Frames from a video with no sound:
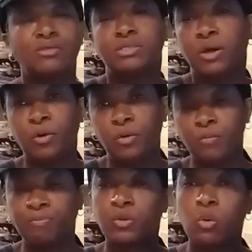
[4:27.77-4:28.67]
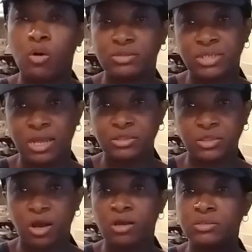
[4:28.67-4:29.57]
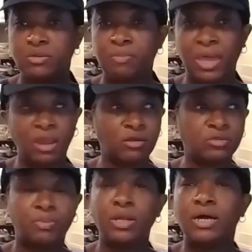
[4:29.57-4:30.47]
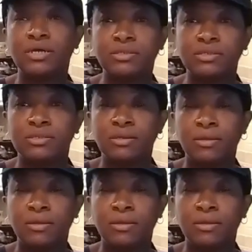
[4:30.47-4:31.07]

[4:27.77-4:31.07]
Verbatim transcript: So quart-sized jars of pears. Plus,